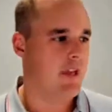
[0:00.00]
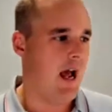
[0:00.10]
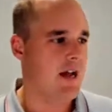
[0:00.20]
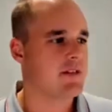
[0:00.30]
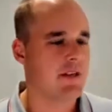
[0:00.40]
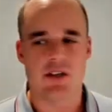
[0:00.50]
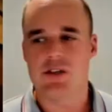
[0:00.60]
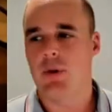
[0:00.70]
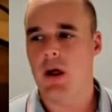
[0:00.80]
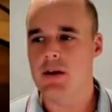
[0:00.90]
casting
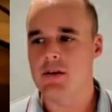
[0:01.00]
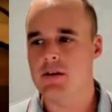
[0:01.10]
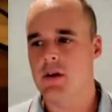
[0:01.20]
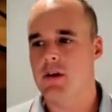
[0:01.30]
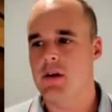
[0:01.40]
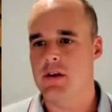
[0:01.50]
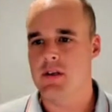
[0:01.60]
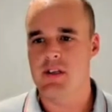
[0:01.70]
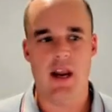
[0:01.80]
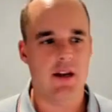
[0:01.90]
displays that are
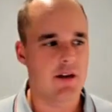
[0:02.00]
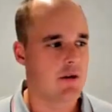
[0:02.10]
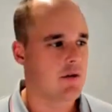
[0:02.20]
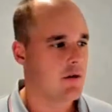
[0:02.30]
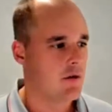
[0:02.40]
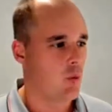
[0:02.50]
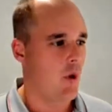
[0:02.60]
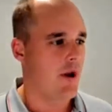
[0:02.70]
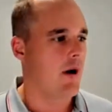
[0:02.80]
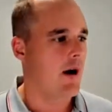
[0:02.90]
detected
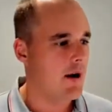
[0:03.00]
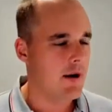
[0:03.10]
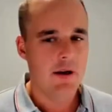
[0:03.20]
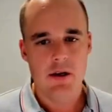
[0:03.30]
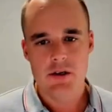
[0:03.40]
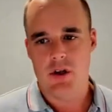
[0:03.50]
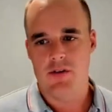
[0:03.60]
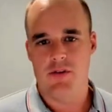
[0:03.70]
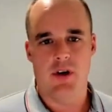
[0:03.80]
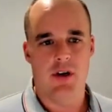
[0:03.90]
where you are. So
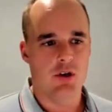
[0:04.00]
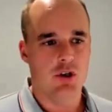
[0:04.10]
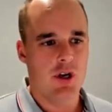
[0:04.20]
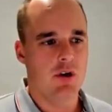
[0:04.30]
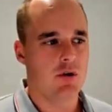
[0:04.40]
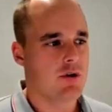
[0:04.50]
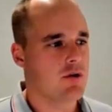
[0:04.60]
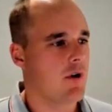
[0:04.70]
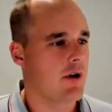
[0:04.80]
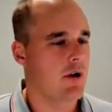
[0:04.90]
if you need to share your
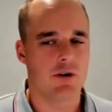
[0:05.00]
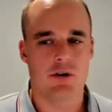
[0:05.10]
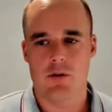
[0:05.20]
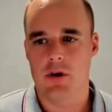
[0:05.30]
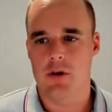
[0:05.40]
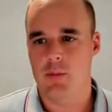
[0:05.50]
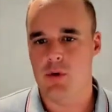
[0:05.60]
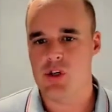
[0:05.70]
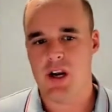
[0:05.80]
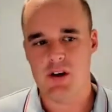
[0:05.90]
screen onto a
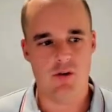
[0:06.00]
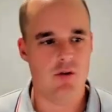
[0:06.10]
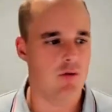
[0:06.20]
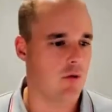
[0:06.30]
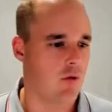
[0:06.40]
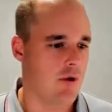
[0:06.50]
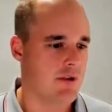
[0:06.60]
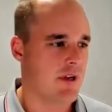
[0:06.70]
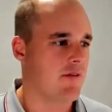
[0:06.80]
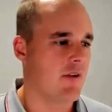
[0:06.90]
projector or a
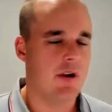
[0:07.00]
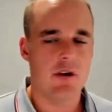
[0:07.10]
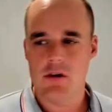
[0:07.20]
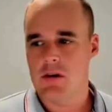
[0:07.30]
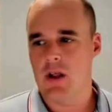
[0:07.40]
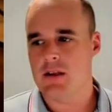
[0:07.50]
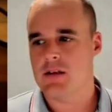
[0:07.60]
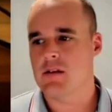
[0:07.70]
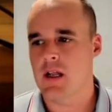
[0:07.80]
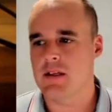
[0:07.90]
TV,
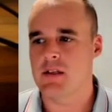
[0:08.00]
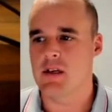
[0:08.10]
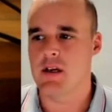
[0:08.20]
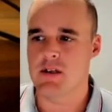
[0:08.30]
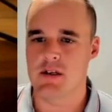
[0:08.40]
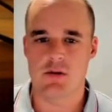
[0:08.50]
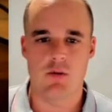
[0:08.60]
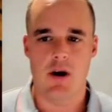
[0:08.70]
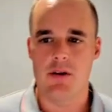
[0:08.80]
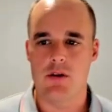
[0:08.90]
that's the easiest
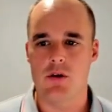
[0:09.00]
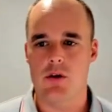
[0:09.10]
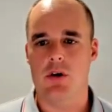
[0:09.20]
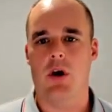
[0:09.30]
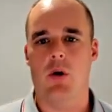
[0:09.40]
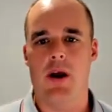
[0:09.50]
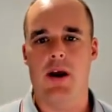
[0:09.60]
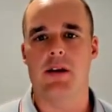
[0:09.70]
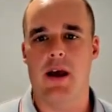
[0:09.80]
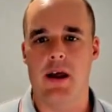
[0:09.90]
way that you can go
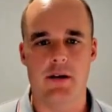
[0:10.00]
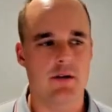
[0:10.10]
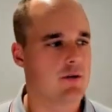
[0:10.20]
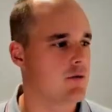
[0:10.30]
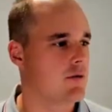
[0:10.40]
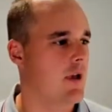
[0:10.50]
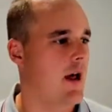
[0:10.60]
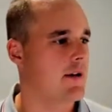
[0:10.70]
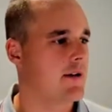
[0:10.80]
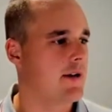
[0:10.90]
ahead and do
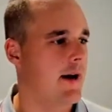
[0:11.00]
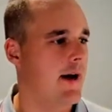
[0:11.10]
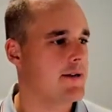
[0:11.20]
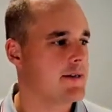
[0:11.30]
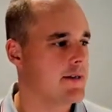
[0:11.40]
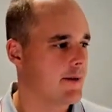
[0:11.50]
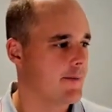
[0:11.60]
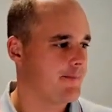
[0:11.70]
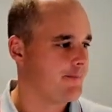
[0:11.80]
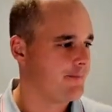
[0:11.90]
that casting.